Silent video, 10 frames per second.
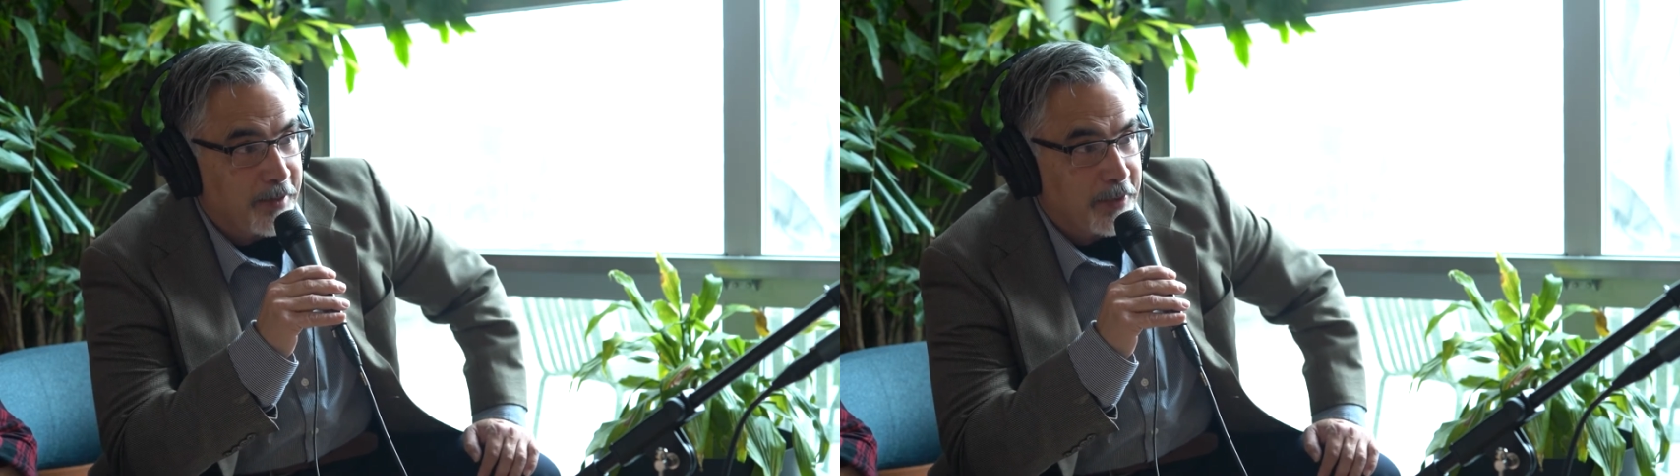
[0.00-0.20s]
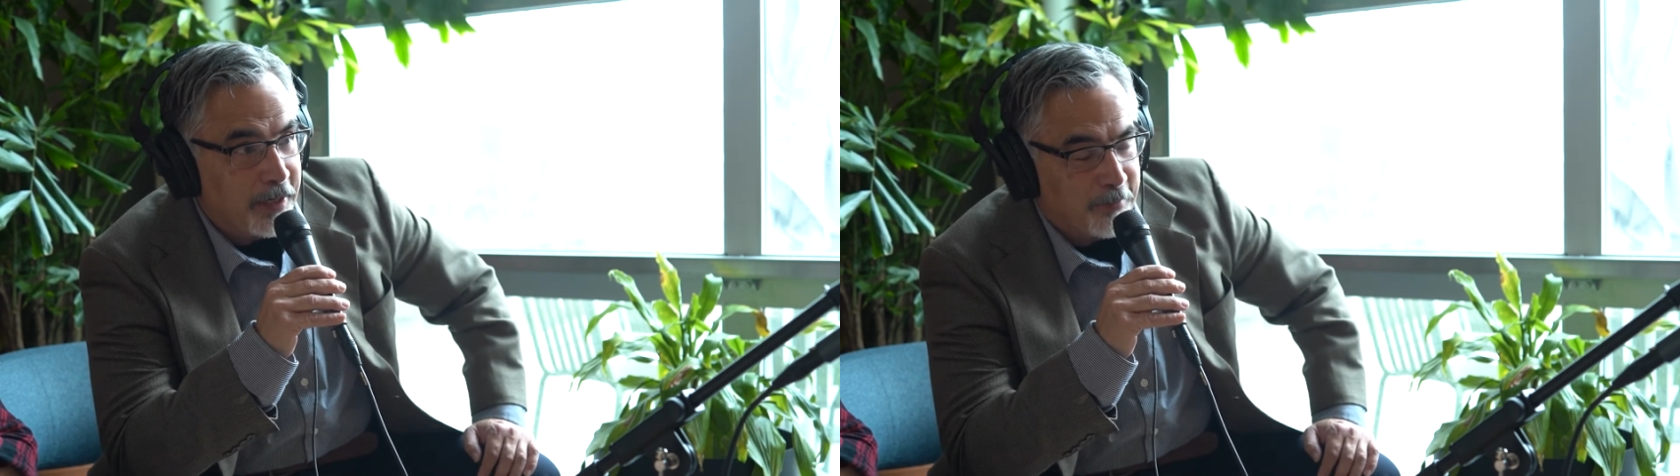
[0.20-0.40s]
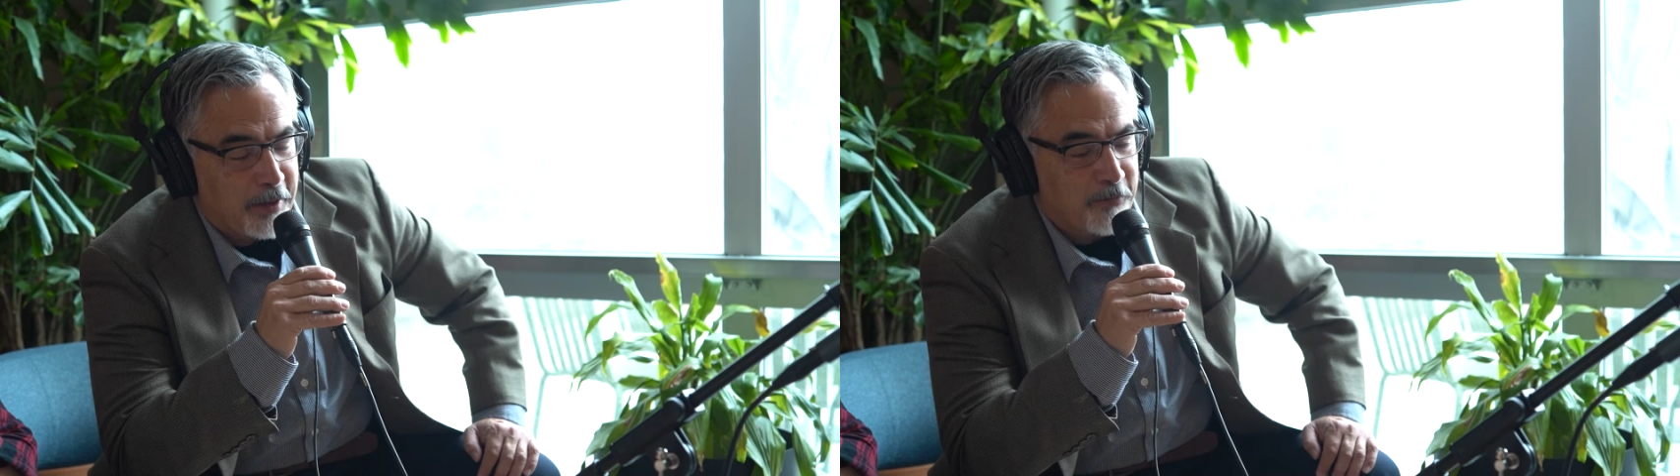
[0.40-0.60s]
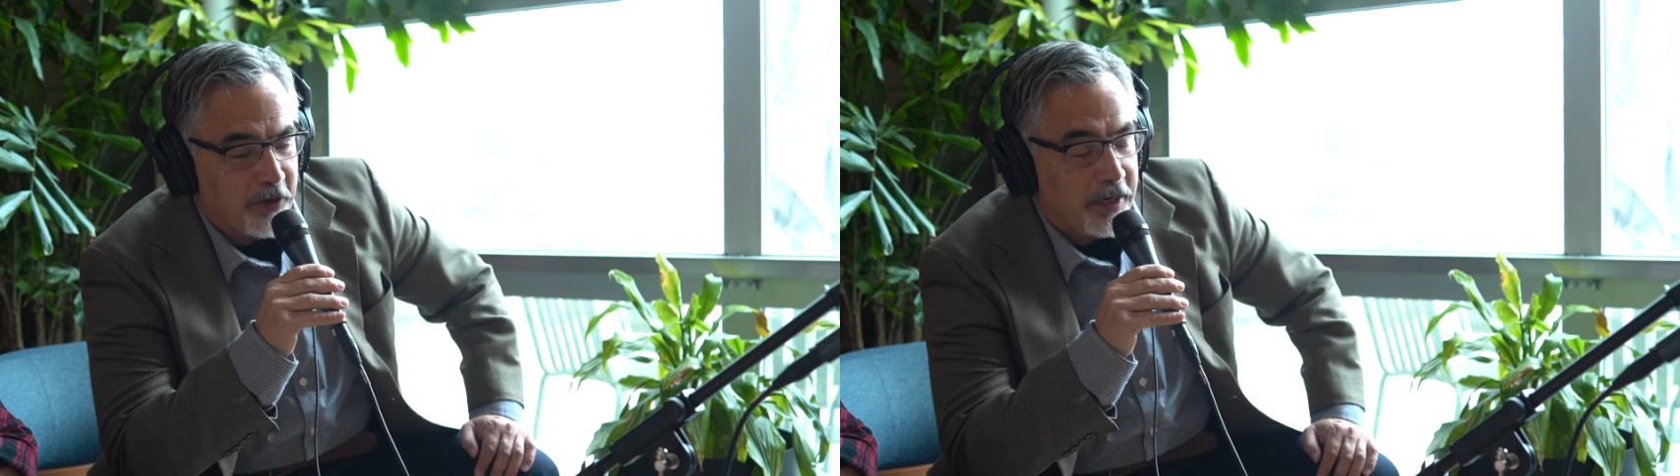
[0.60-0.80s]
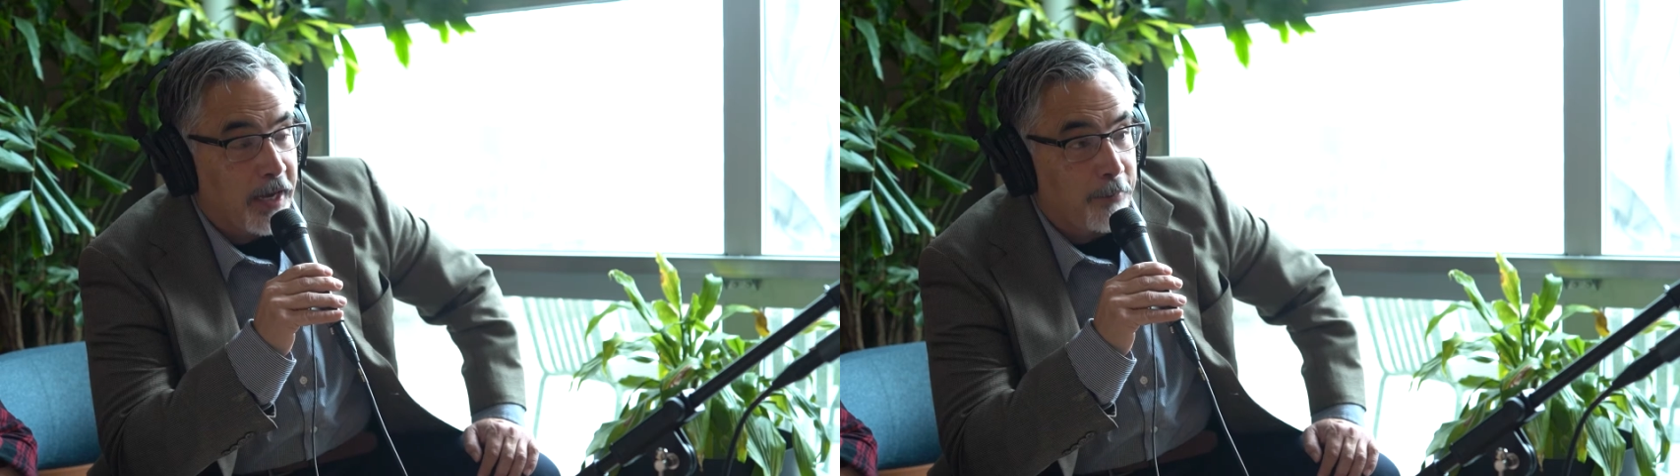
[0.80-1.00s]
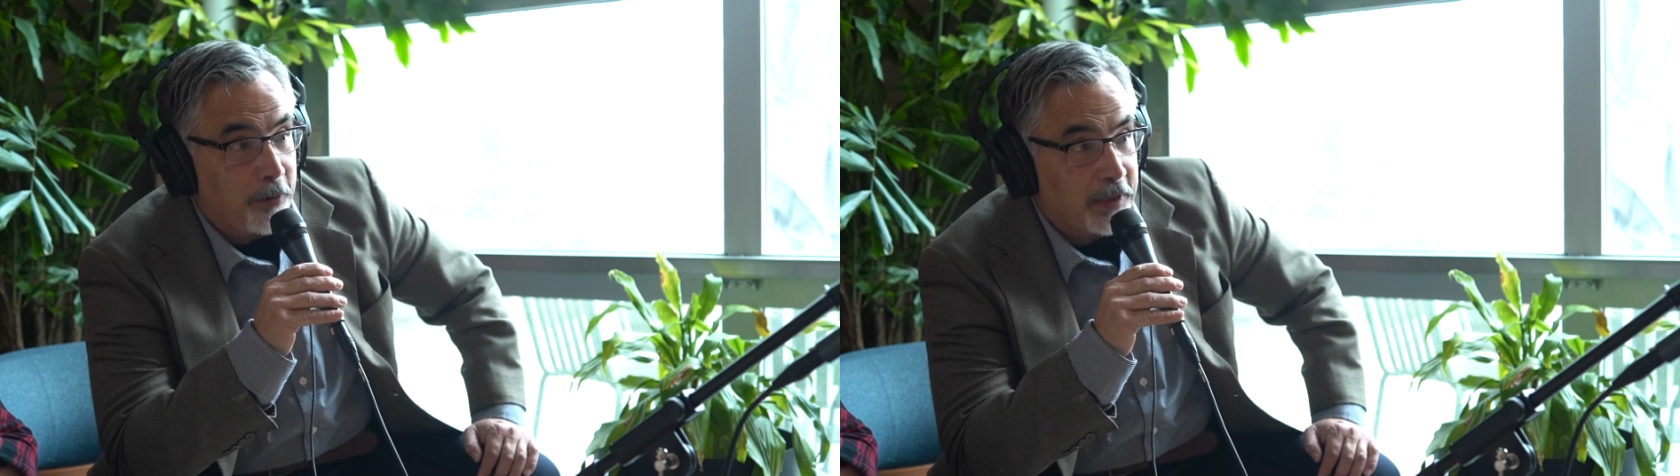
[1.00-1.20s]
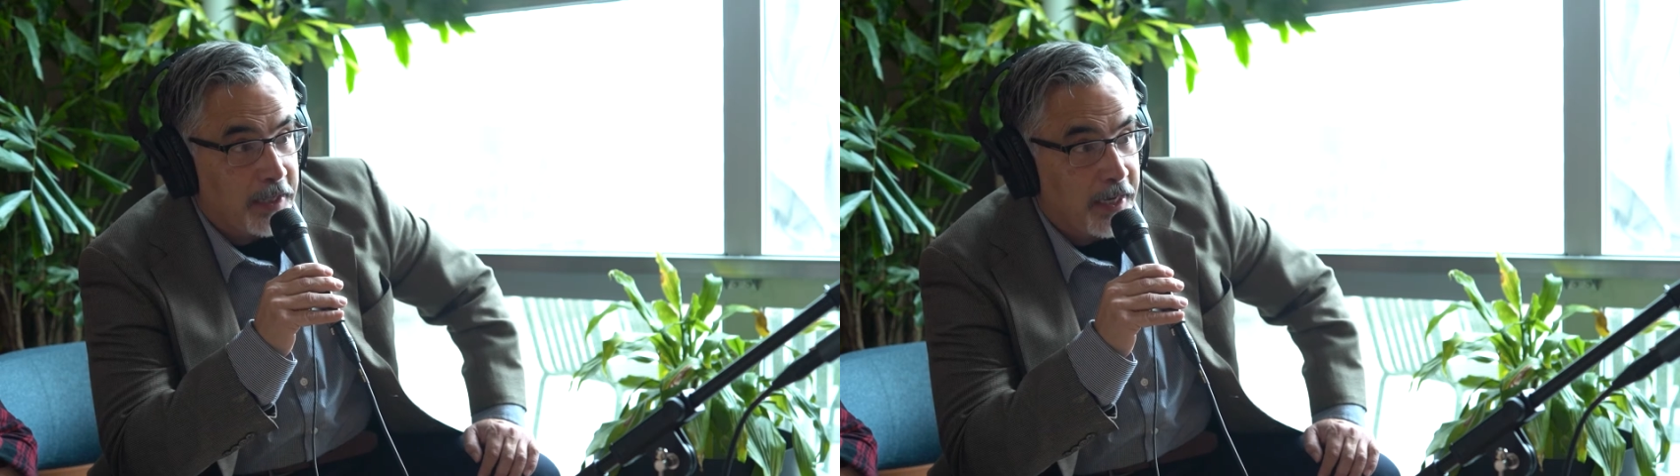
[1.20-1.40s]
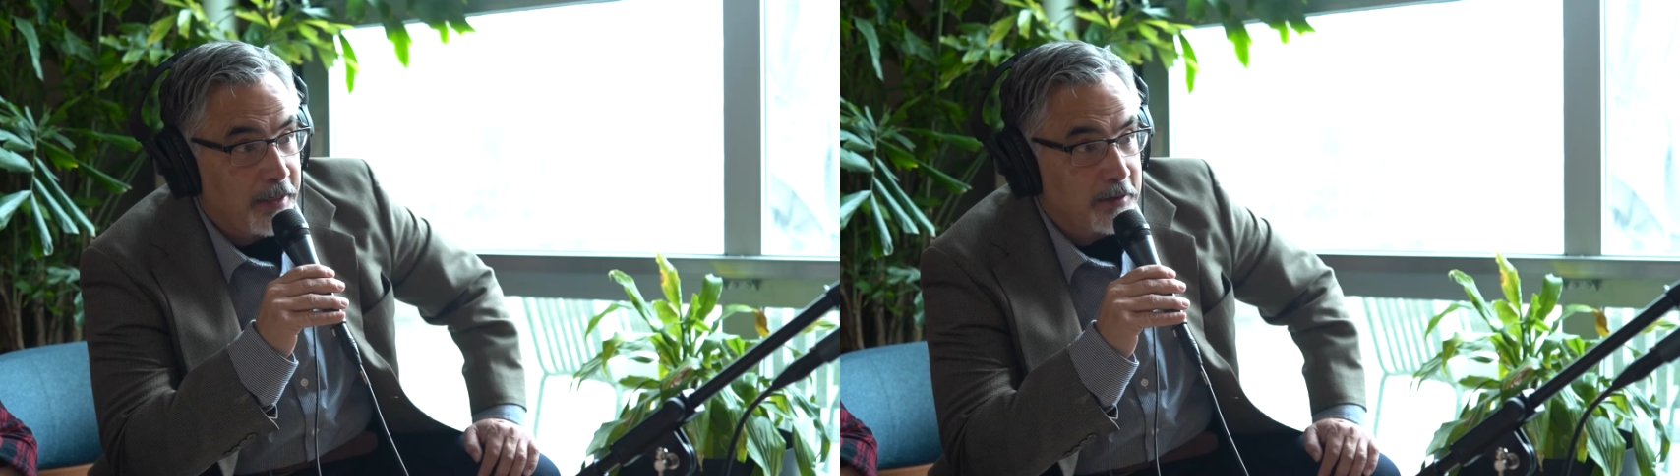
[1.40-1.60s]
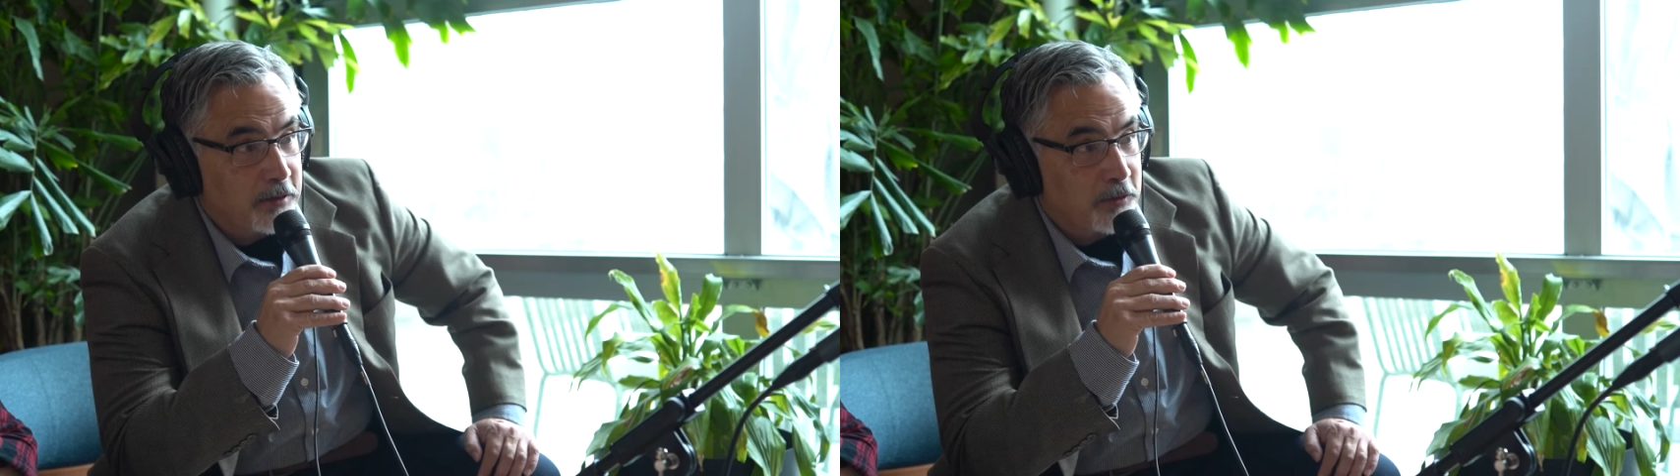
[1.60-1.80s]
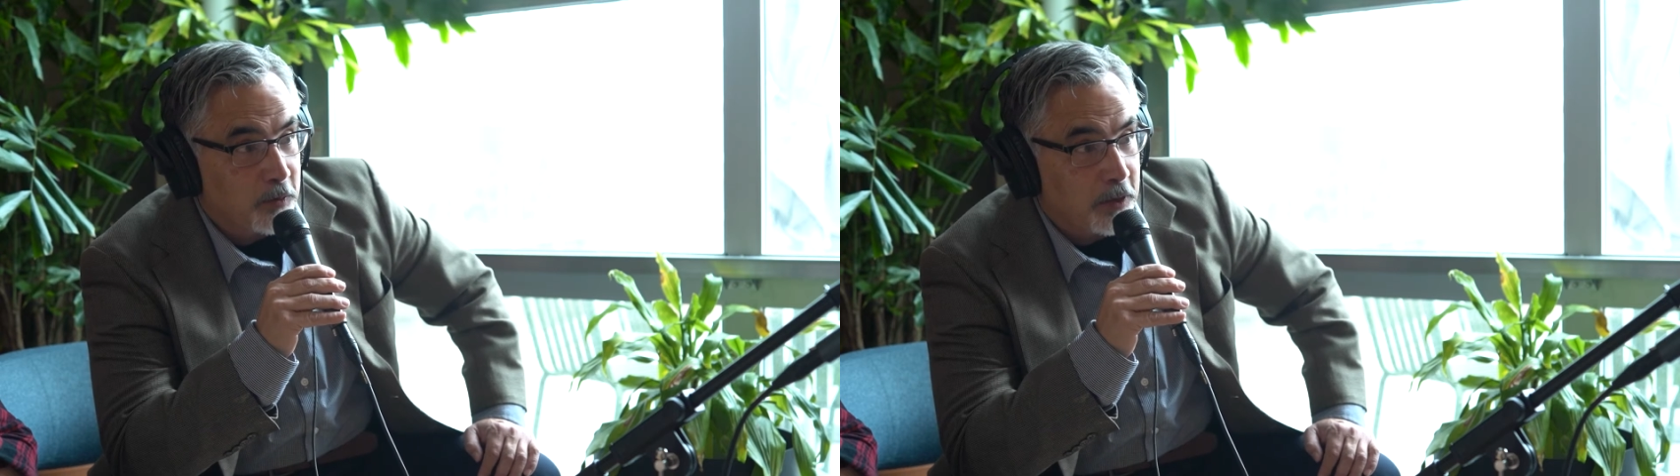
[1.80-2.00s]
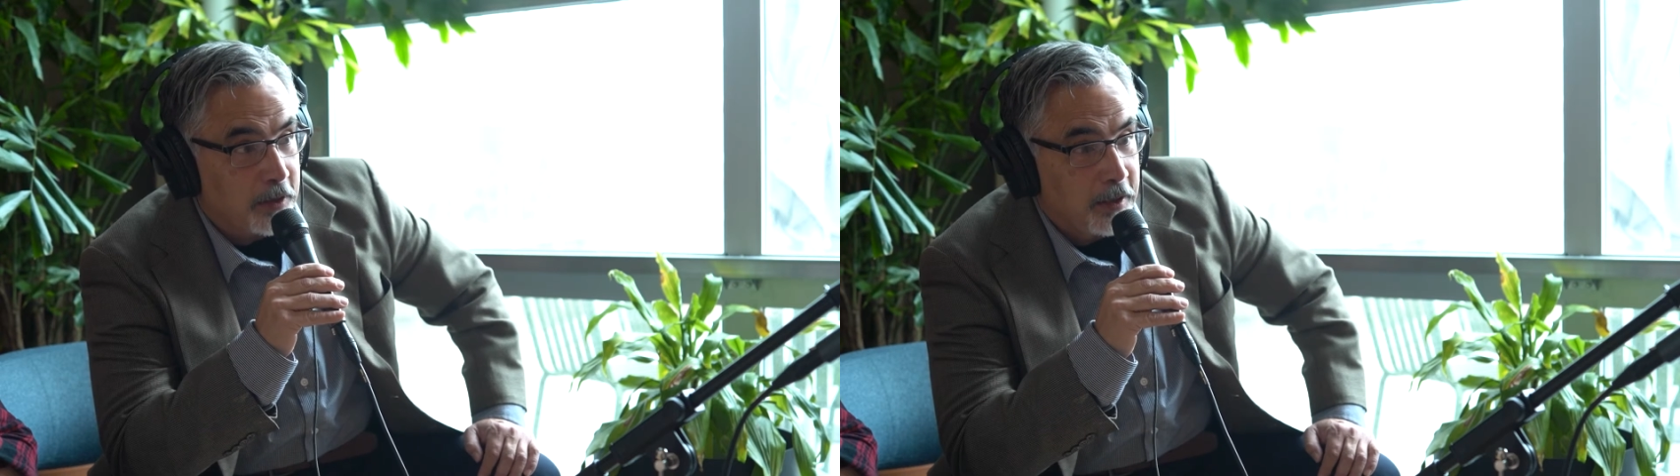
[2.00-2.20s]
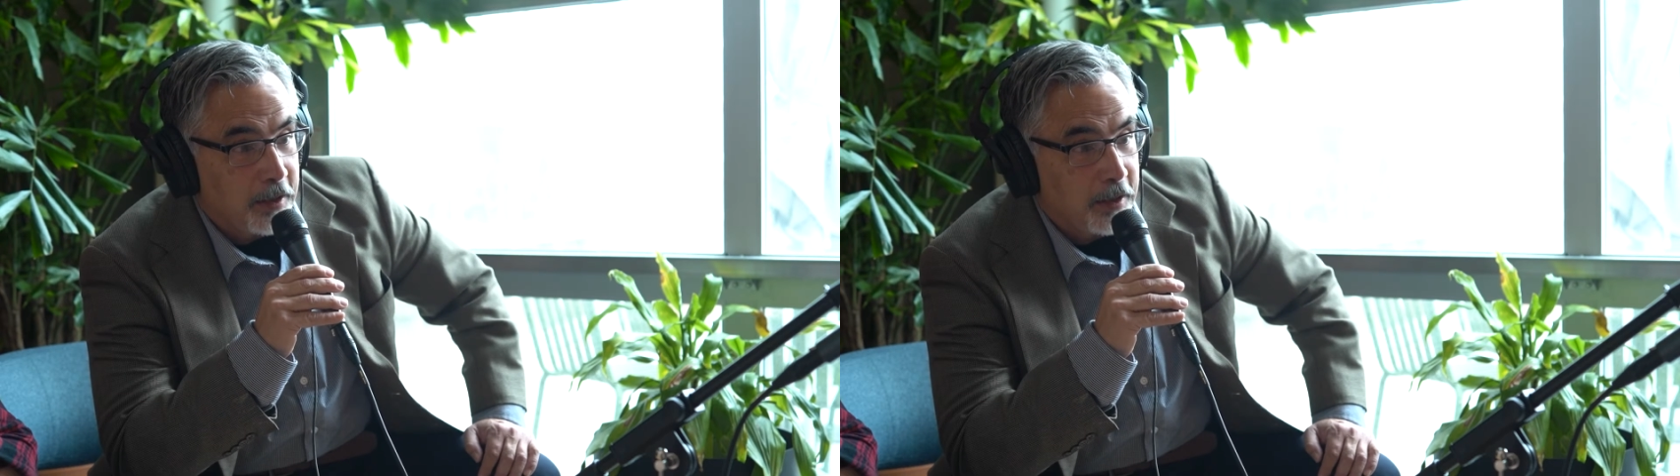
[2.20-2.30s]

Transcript: I'm very happy with that since we're